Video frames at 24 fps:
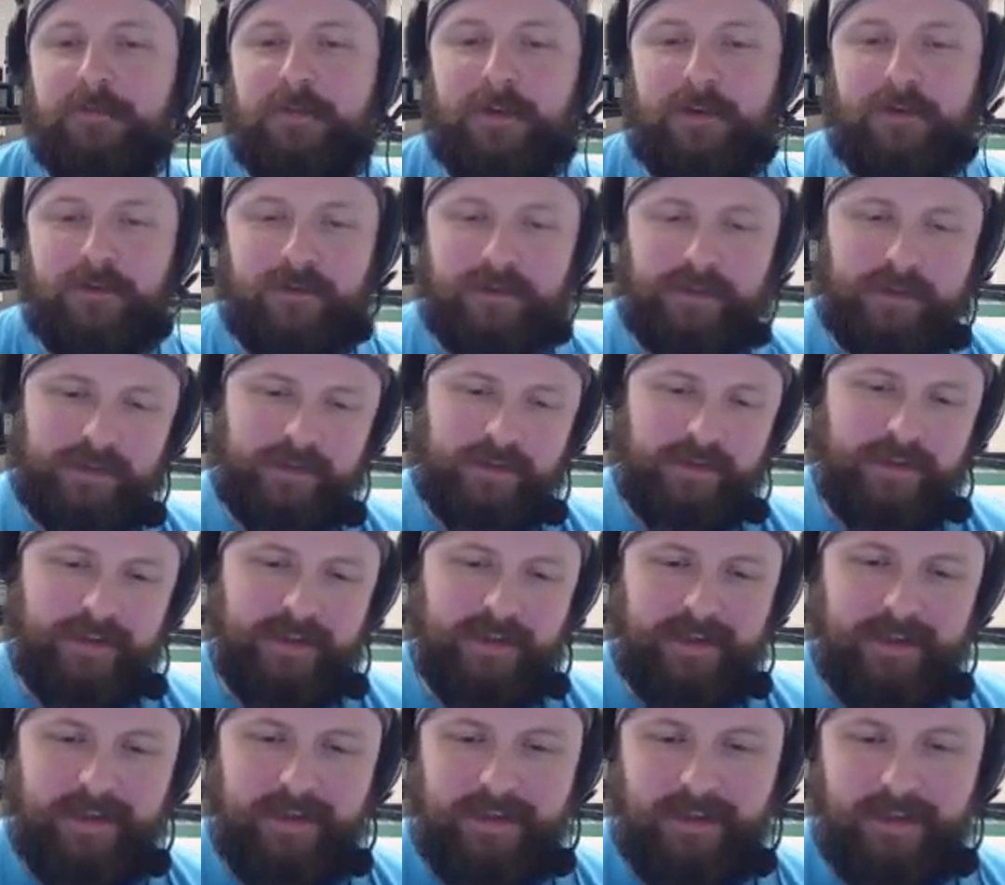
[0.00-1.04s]
pose.
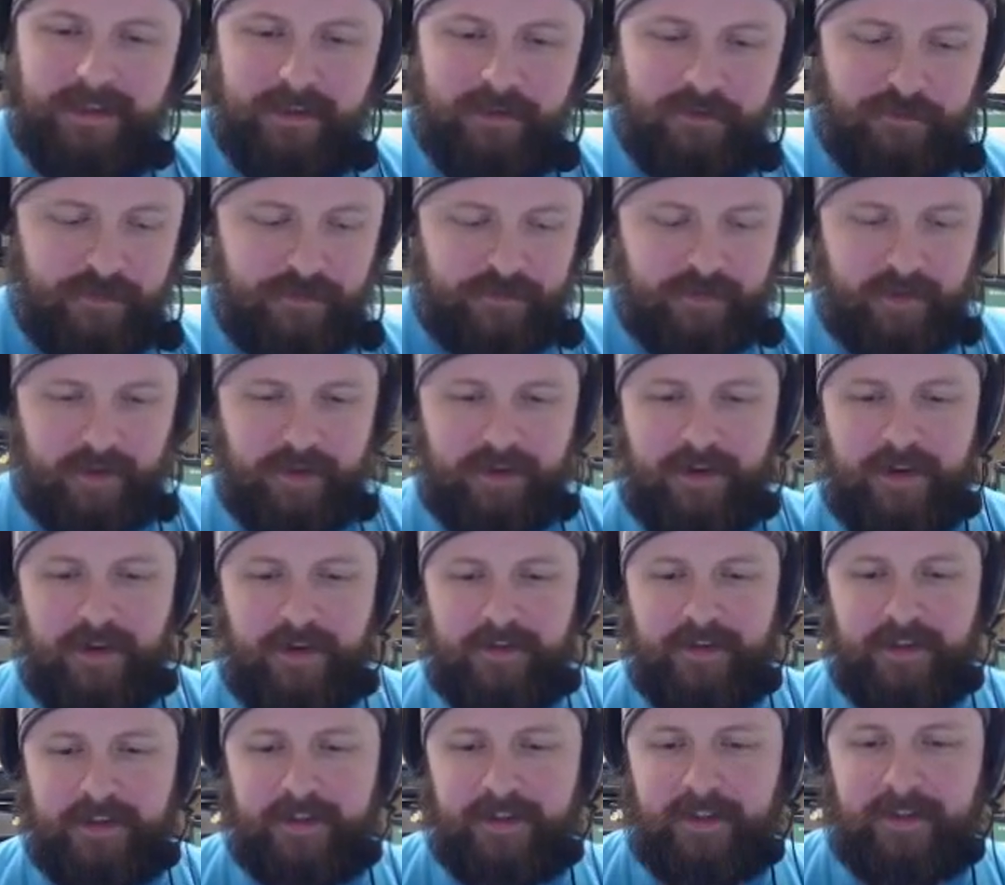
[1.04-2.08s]
Drifting
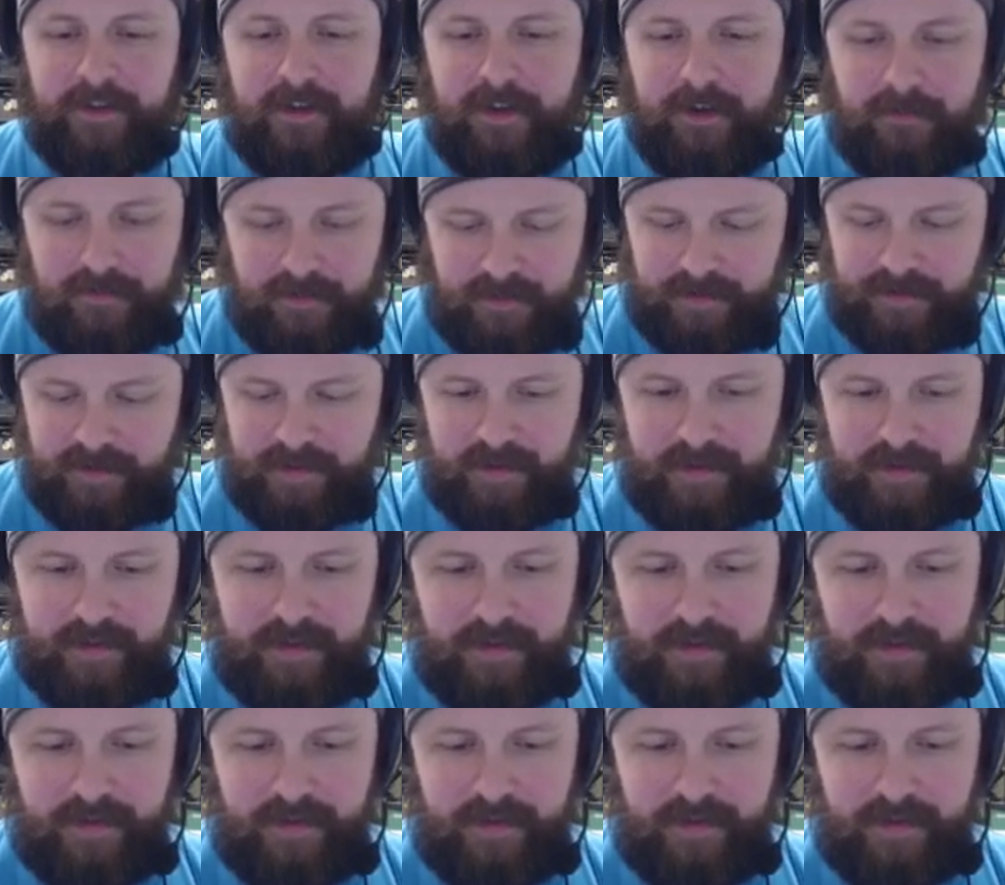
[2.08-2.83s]
along like a little ghost.